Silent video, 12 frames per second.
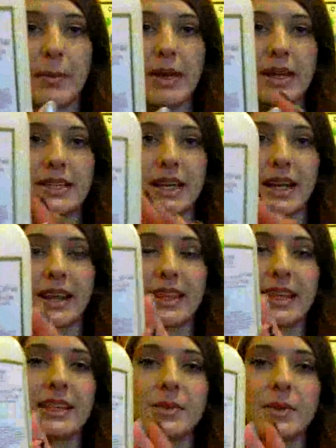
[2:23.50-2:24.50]
Mint, and I
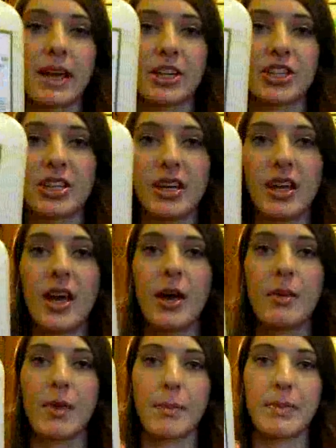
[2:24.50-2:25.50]
think this one actually
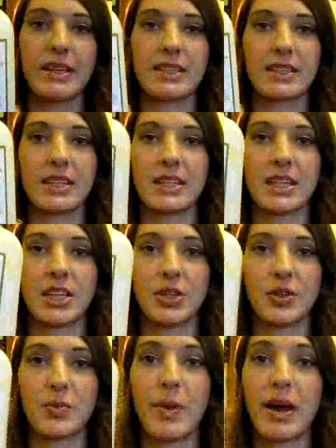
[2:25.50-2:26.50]
might be
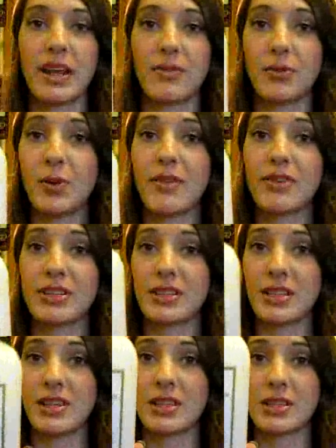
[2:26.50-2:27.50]
discontinued, but if you ever
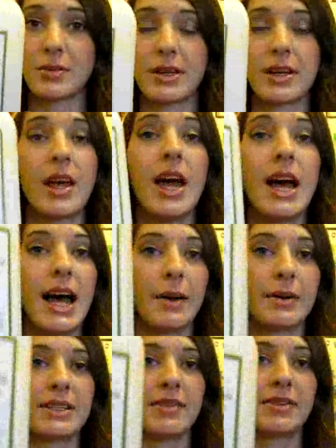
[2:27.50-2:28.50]
see this one, I
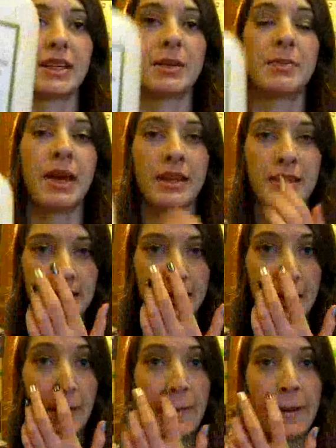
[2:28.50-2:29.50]
would definitely pick this
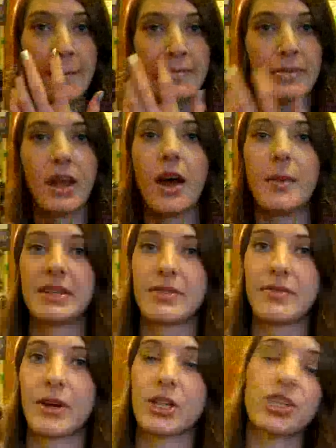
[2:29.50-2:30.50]
up. It's a
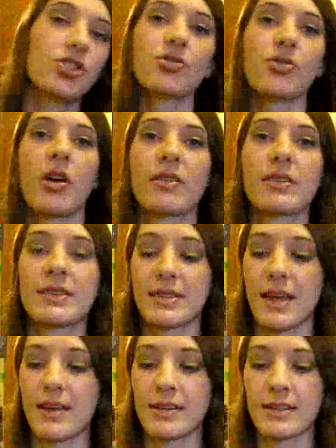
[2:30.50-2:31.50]
very strong
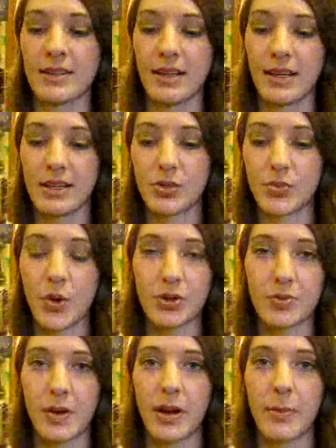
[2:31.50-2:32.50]
scent. It is
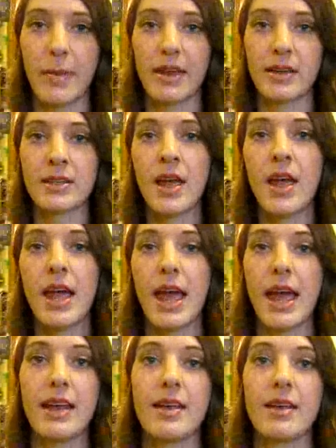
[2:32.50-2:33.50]
rosemary mint,
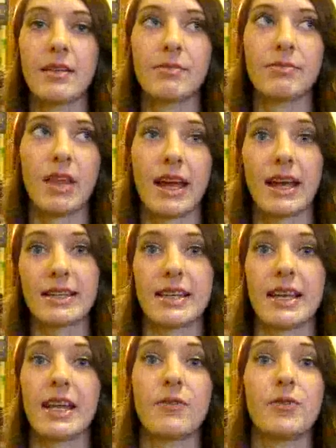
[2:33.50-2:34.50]
and like I
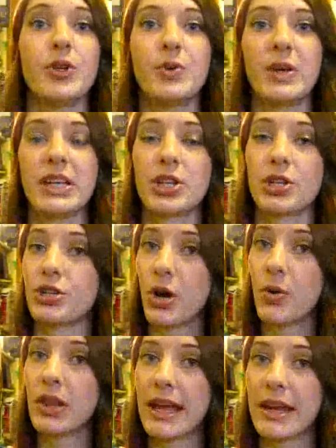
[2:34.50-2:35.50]
said, if you either
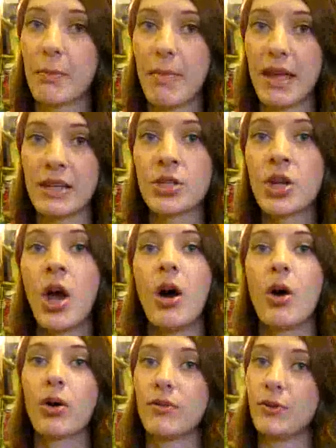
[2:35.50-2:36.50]
don't like mint
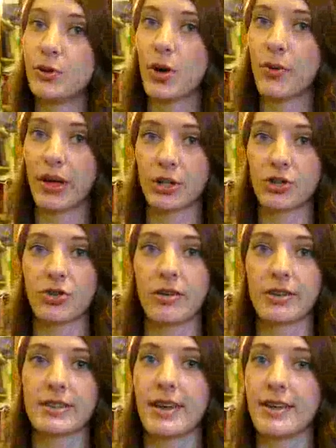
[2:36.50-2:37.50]
or if you don't like
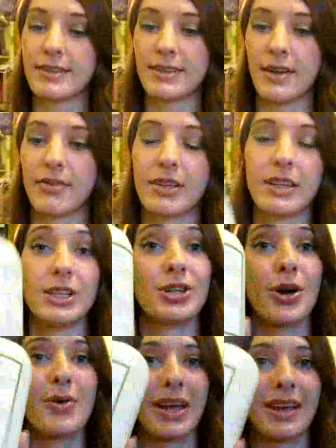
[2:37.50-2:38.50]
strong scents, definitely
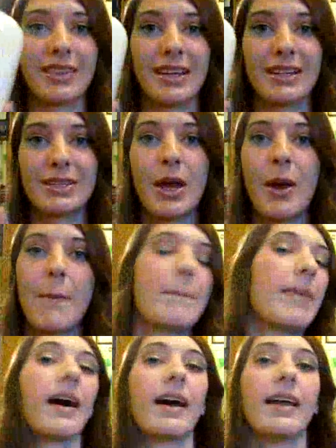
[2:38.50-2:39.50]
don't get this,
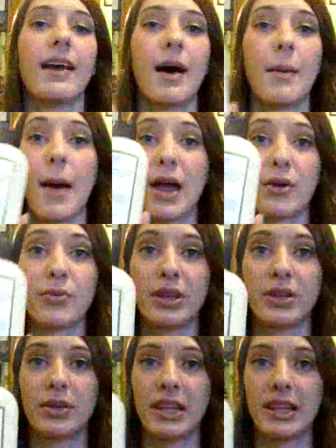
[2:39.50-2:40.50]
but I
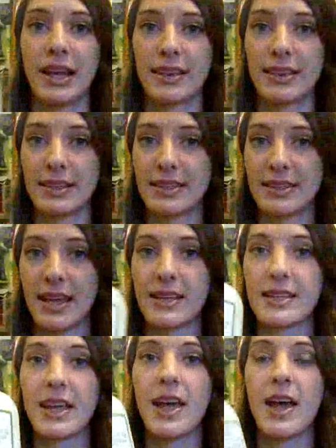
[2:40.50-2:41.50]
really, really like this
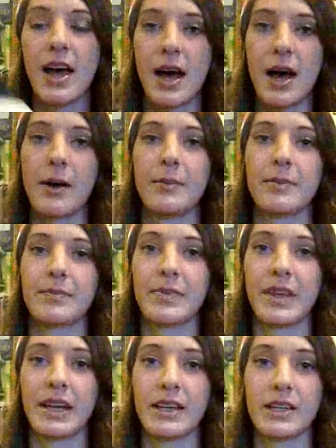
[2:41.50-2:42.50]
scent.
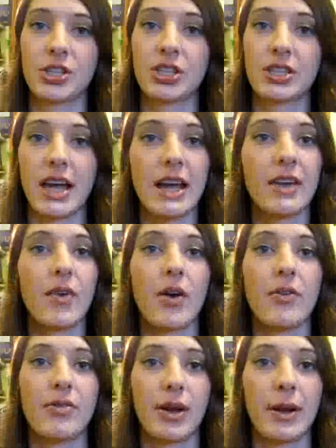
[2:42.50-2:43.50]
It is just kind of
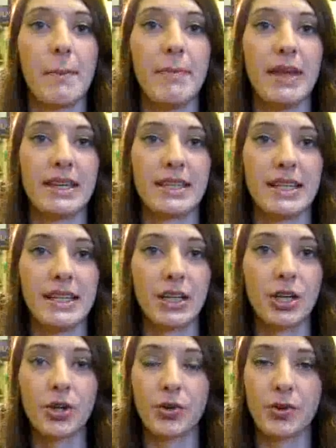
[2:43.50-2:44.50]
a very minty,
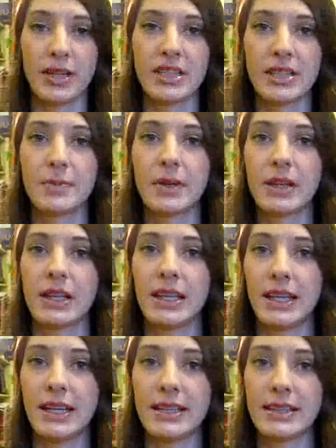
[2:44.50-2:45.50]
crisp,
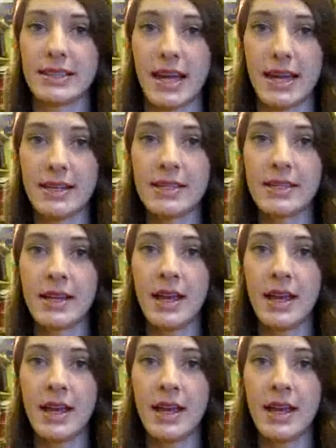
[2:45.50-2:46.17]
clean scent.